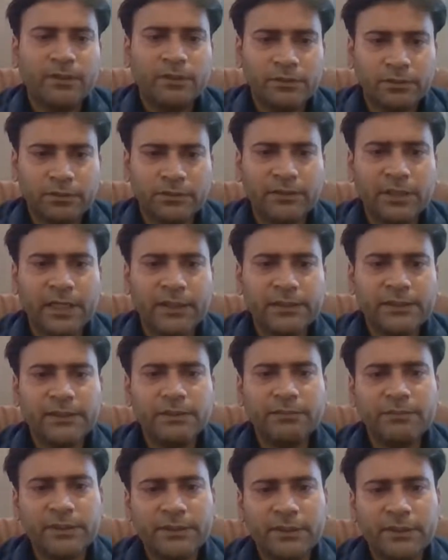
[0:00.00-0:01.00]
So that is the
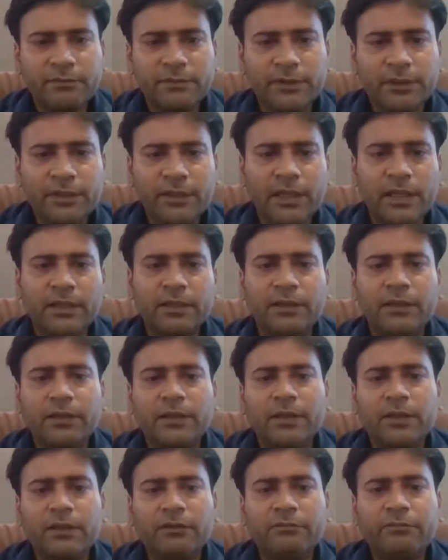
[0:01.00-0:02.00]
major worry, and
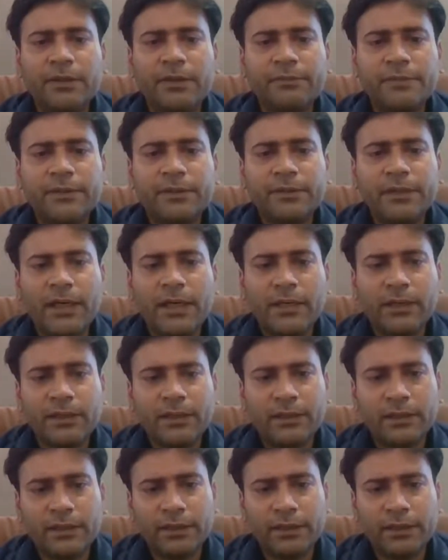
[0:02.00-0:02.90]
we have seen that